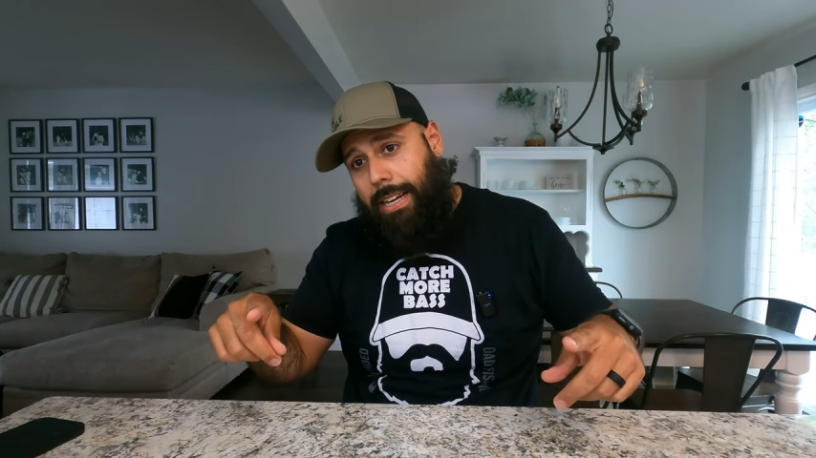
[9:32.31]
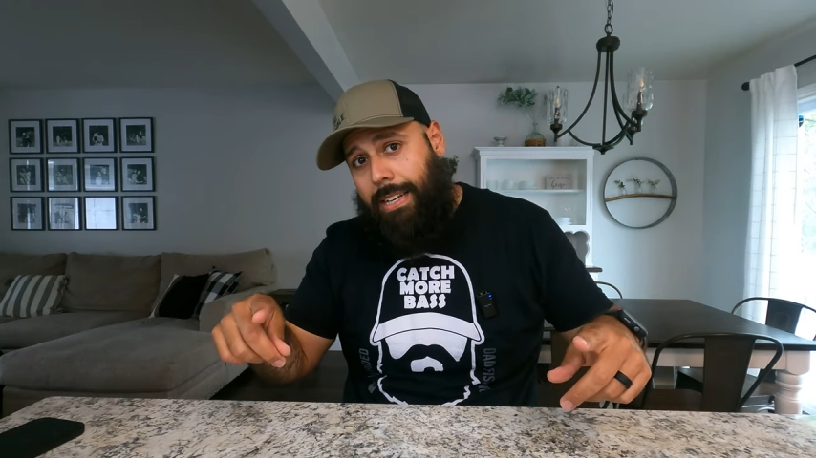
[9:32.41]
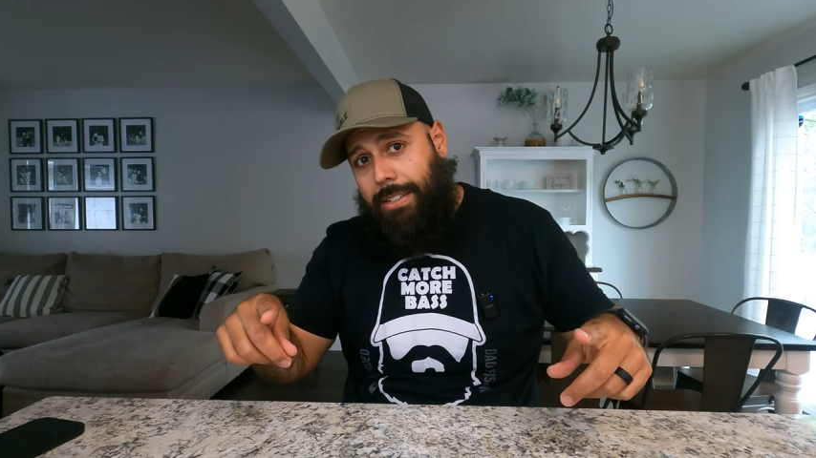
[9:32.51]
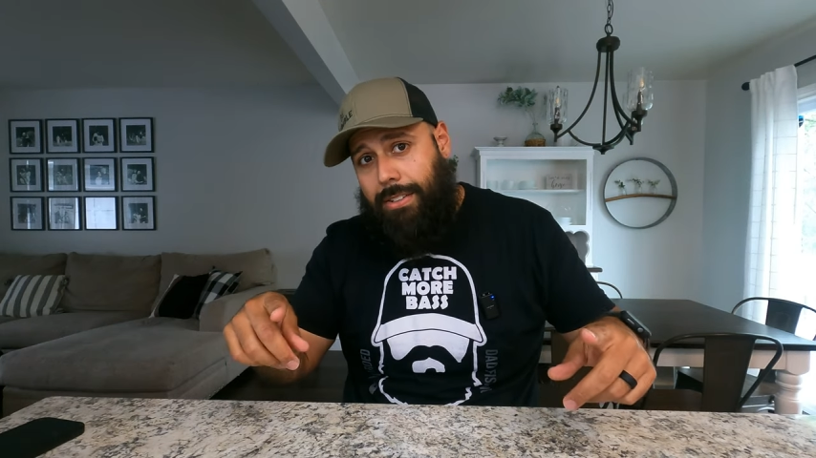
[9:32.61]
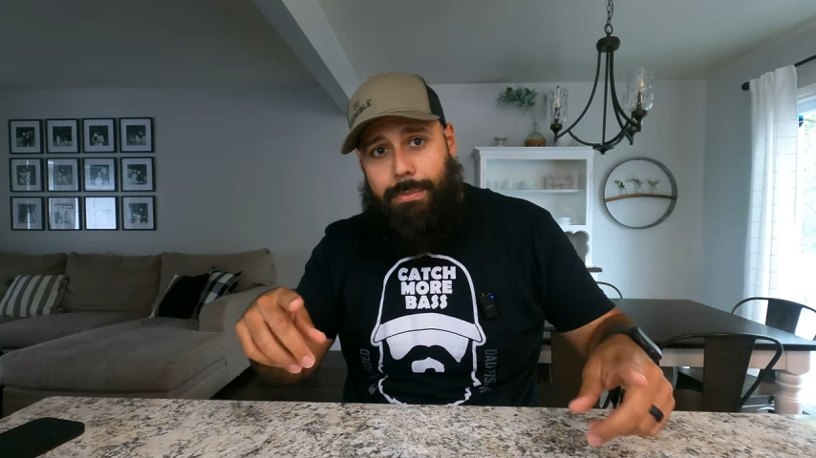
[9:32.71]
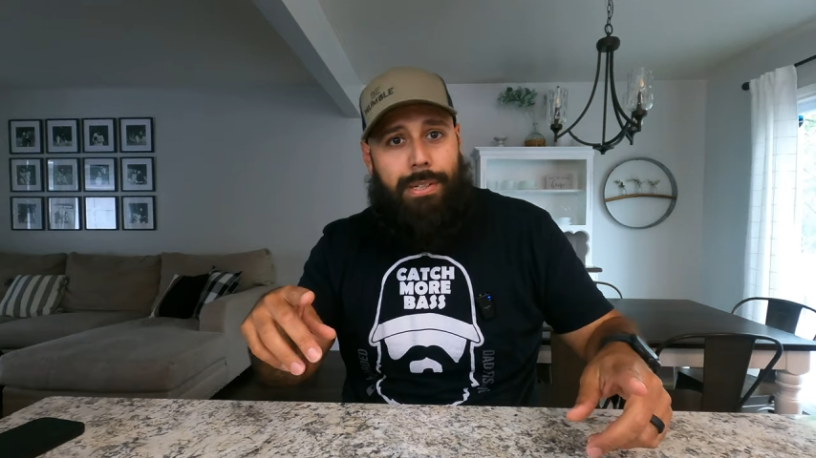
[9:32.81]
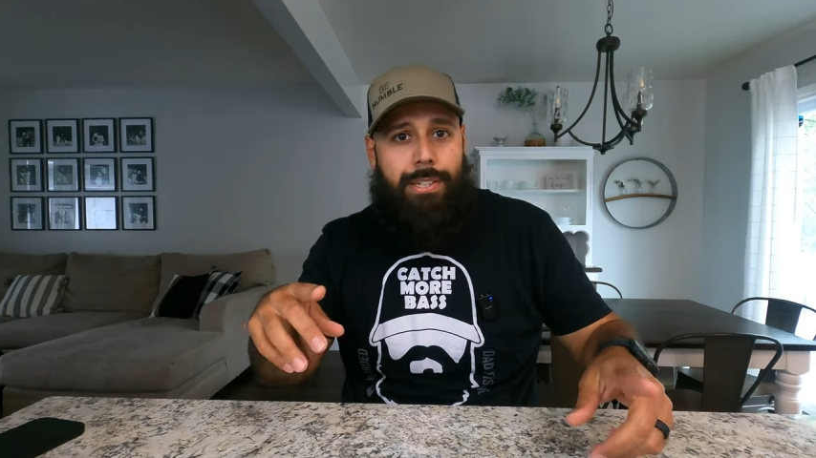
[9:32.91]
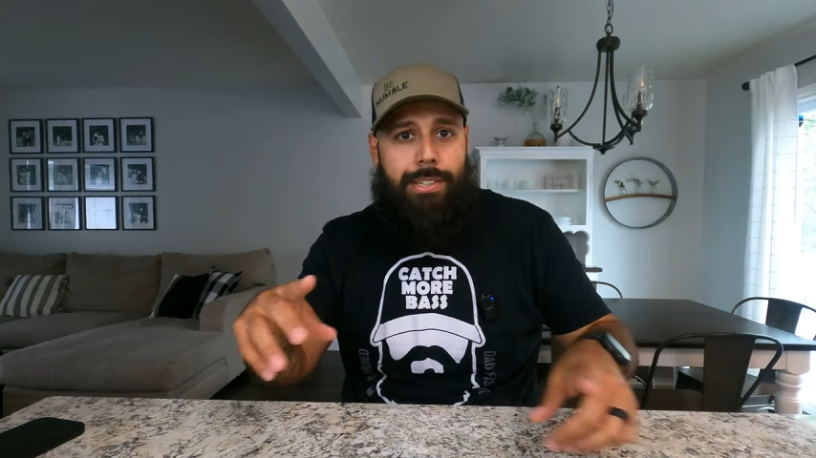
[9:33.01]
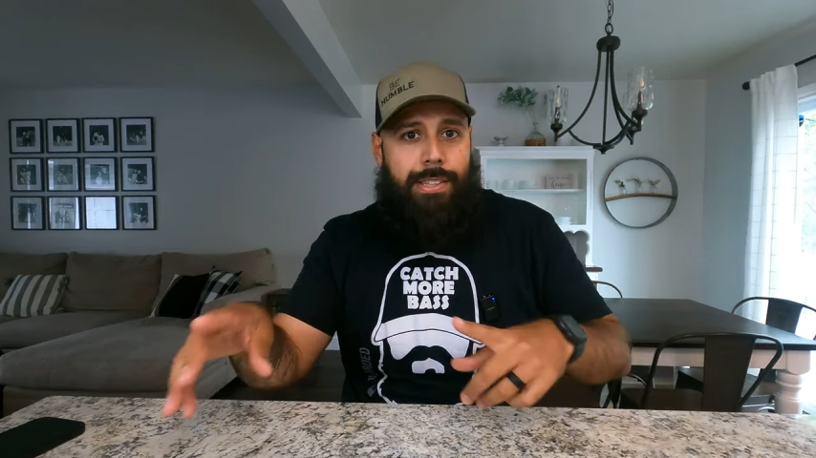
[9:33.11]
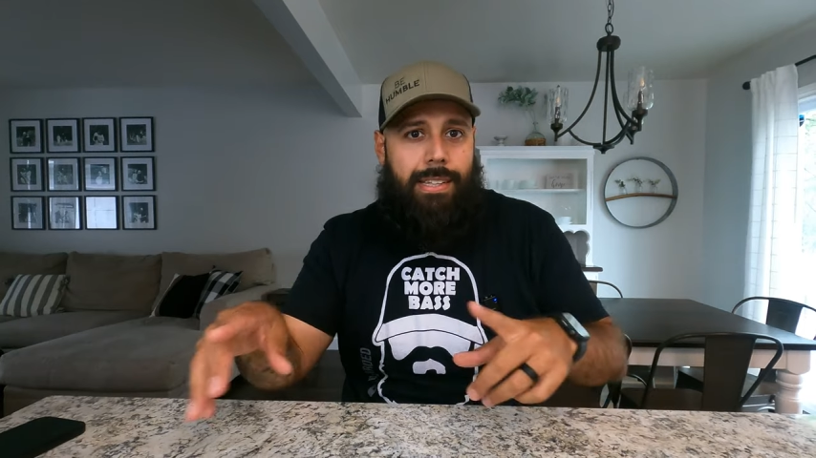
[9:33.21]
and you can be
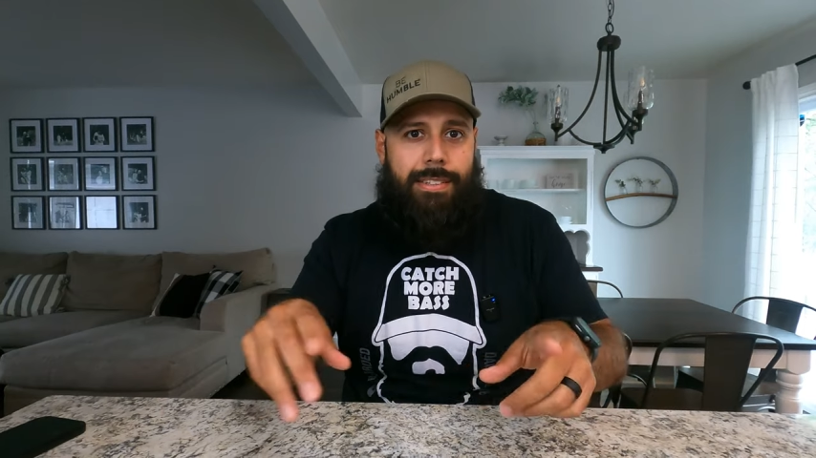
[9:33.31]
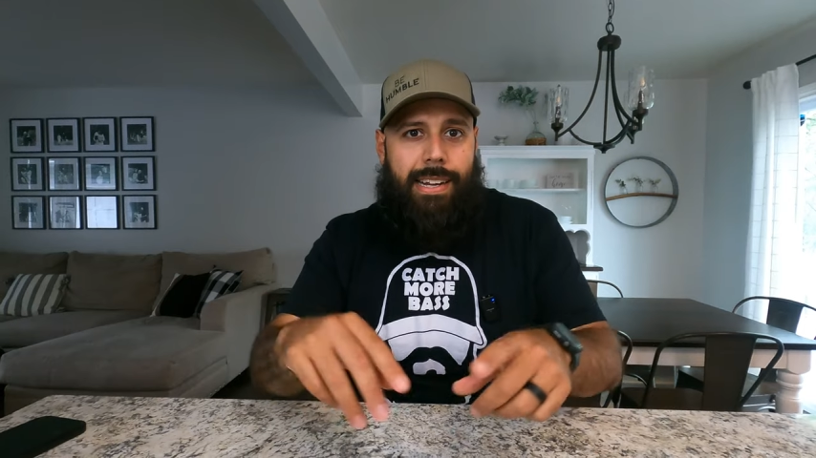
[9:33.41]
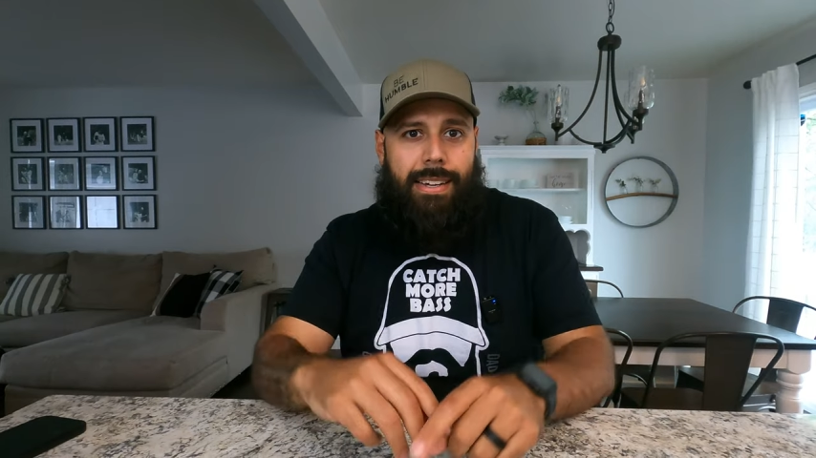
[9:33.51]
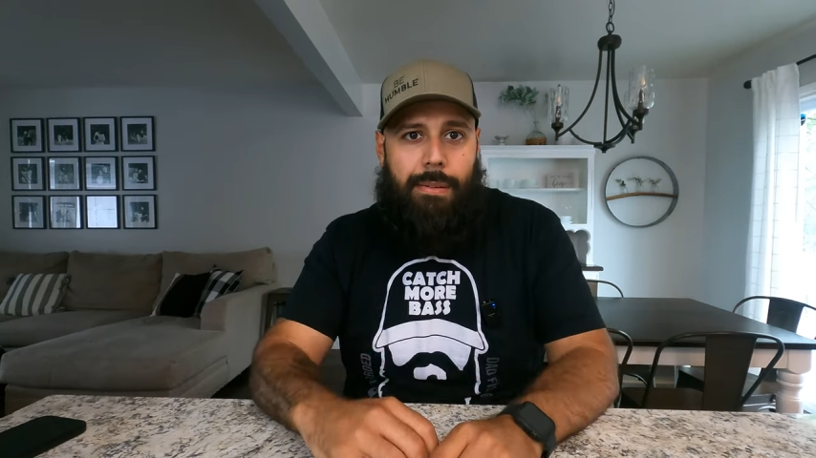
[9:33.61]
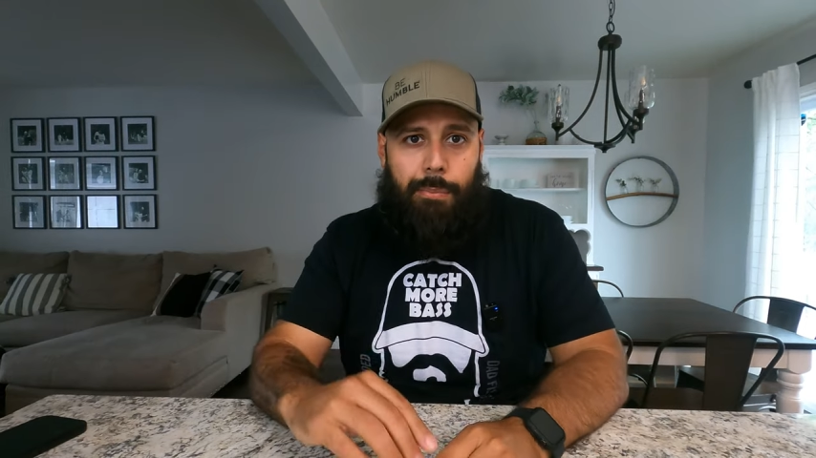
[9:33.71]
assured that they're not gonna